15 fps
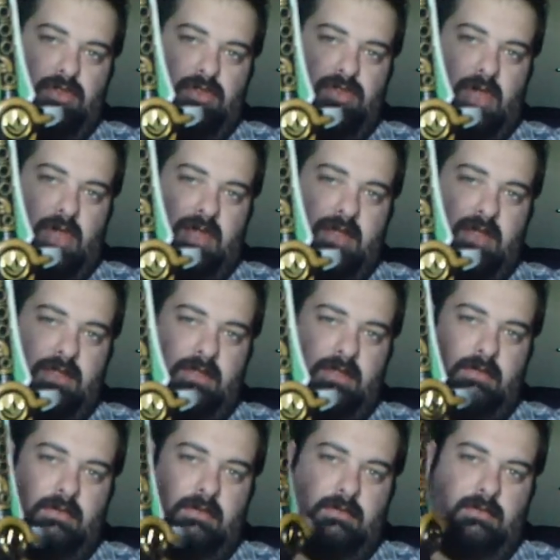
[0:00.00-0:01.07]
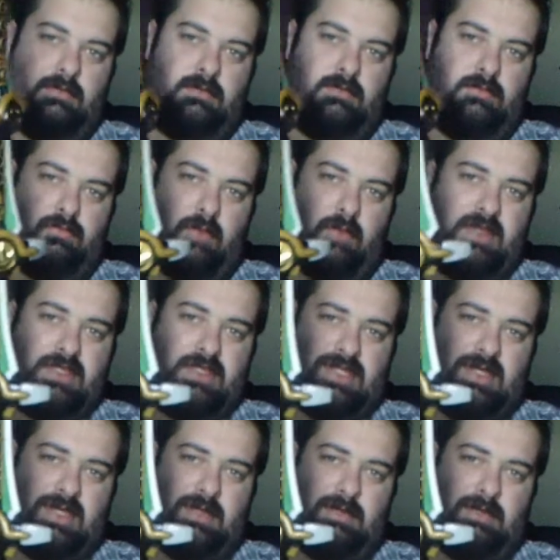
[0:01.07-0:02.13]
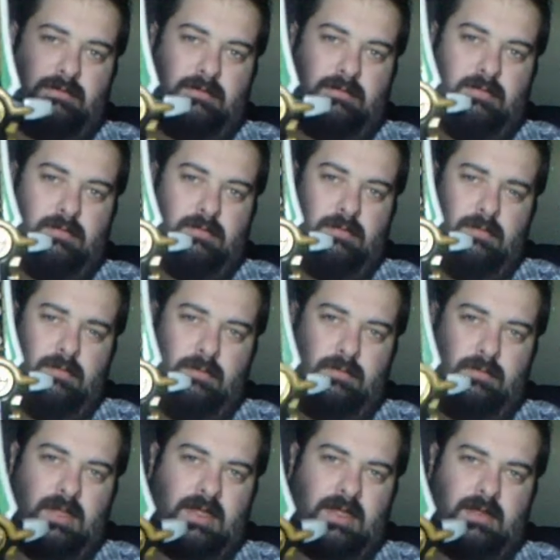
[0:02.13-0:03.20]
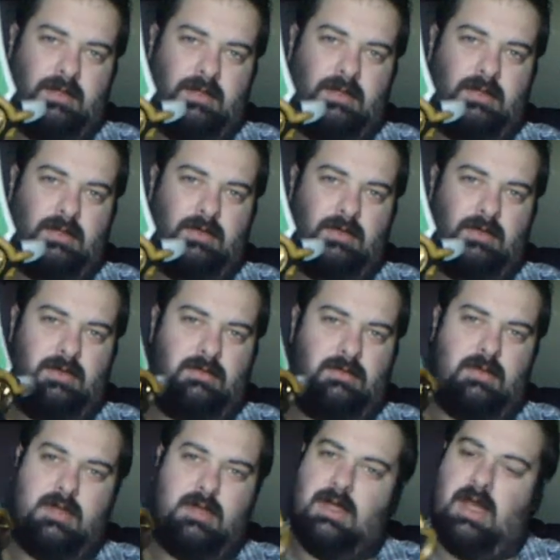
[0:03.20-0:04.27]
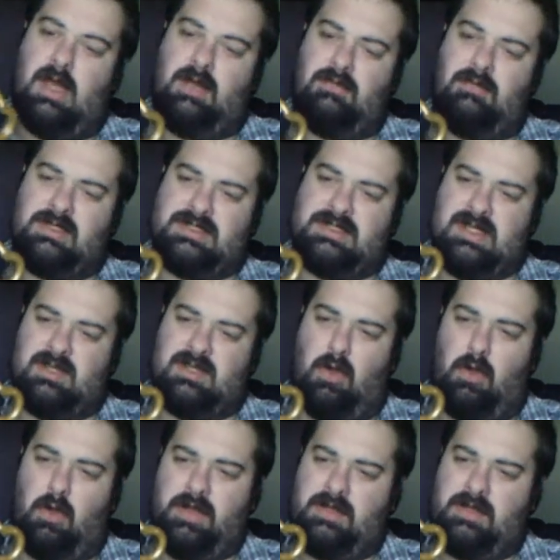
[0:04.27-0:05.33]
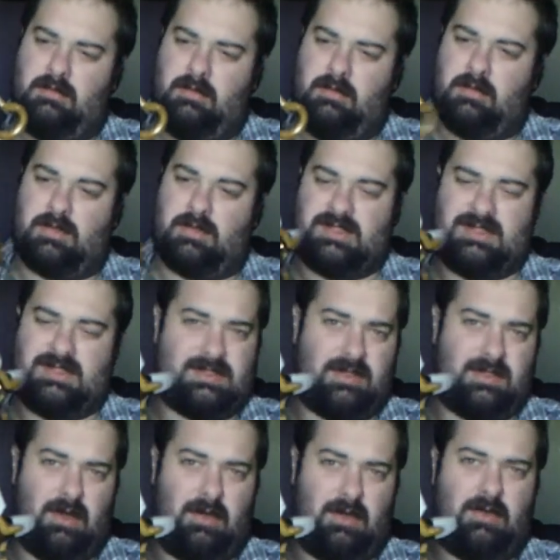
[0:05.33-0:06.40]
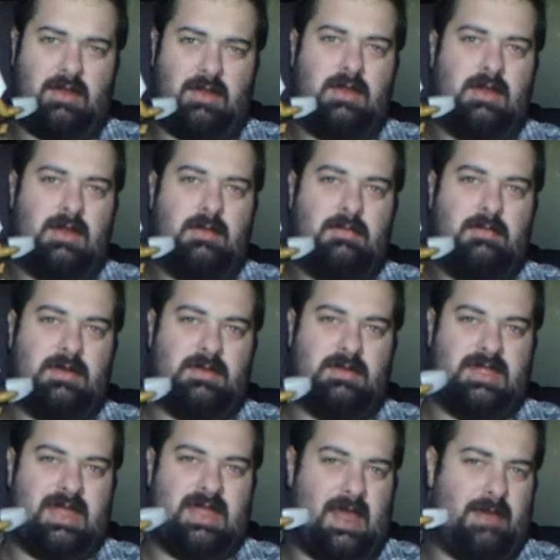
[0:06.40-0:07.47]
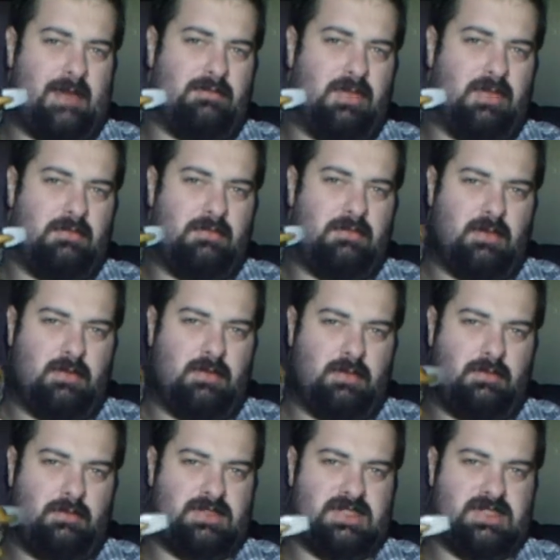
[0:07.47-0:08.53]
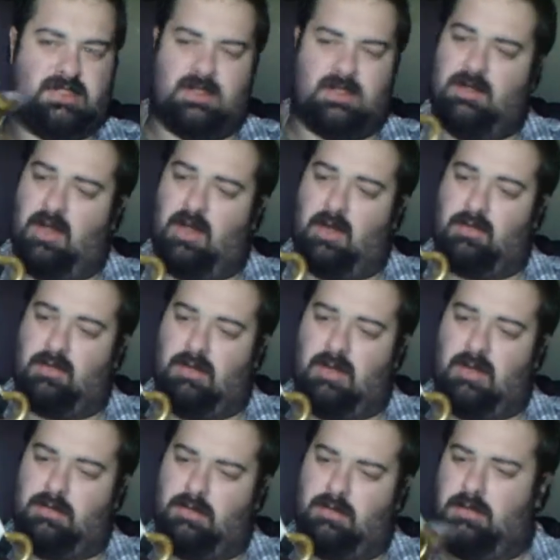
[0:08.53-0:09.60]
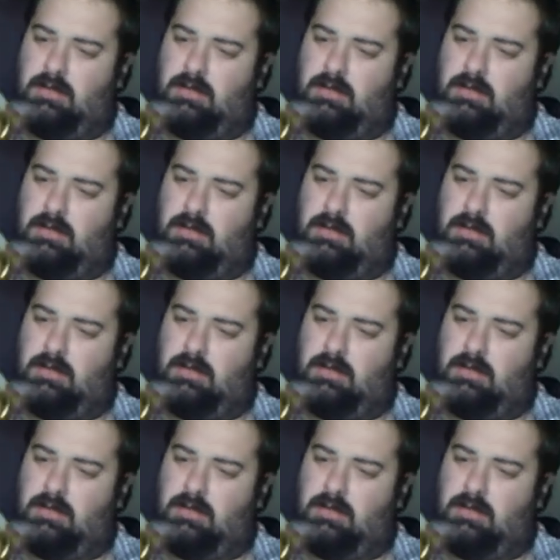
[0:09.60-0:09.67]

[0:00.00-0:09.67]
Dragon Ranger, I don't want to say coin because it's not, but the emblem, which is an odd one.